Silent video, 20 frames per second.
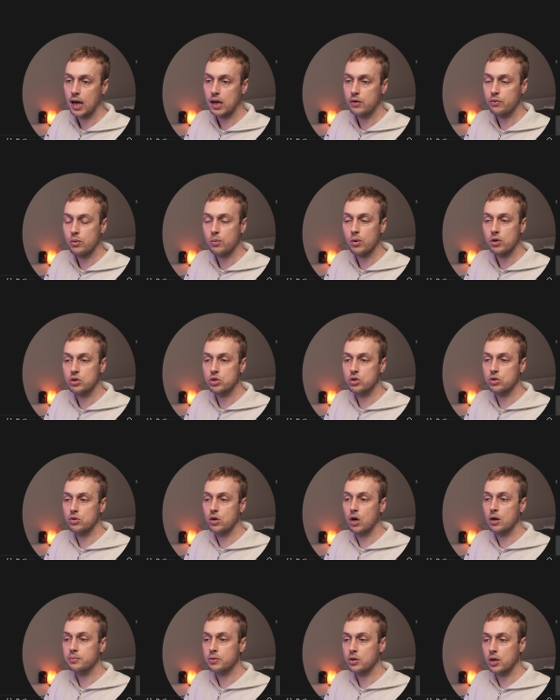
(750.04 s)
And if we want to
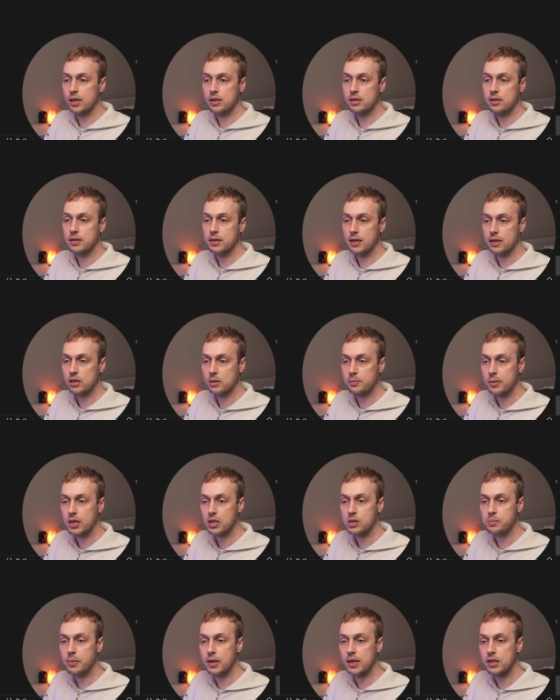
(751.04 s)
upgrade the
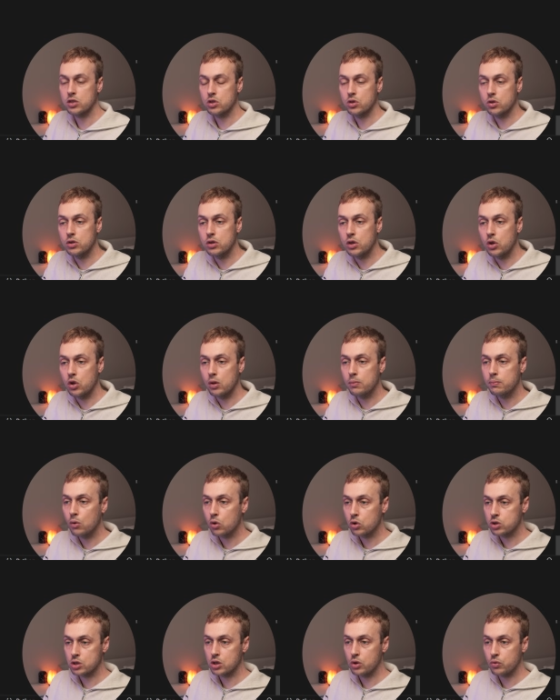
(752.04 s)
database based on the
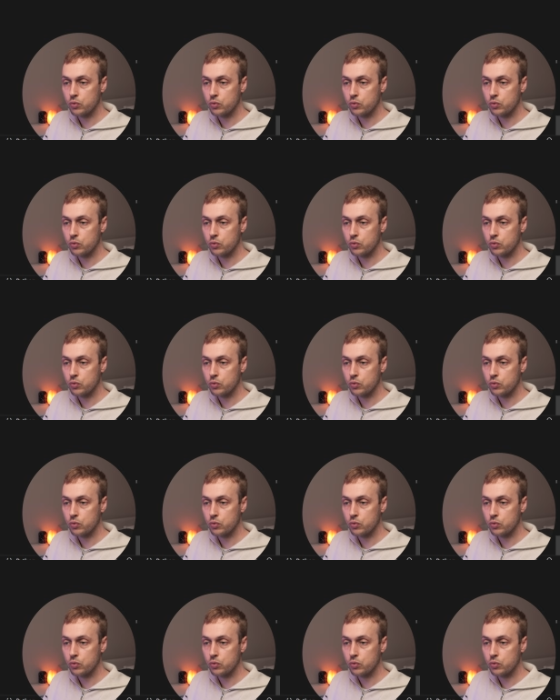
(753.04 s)
most